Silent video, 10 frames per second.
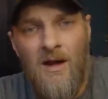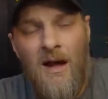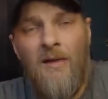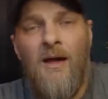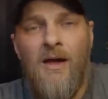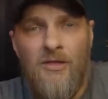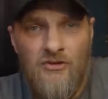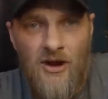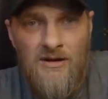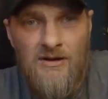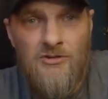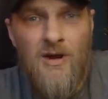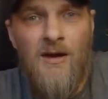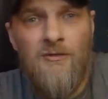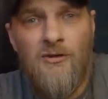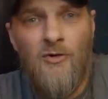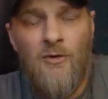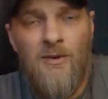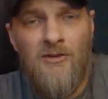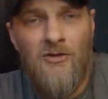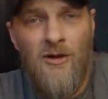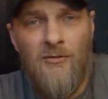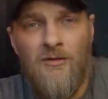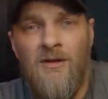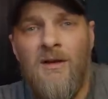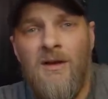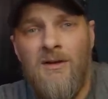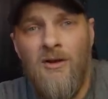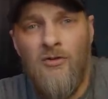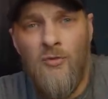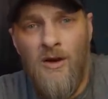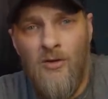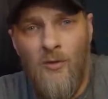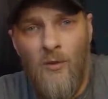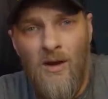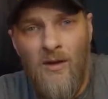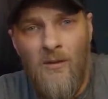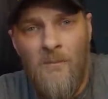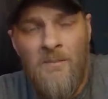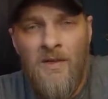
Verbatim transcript: I like the Chinese grafting tool myself, does rather well.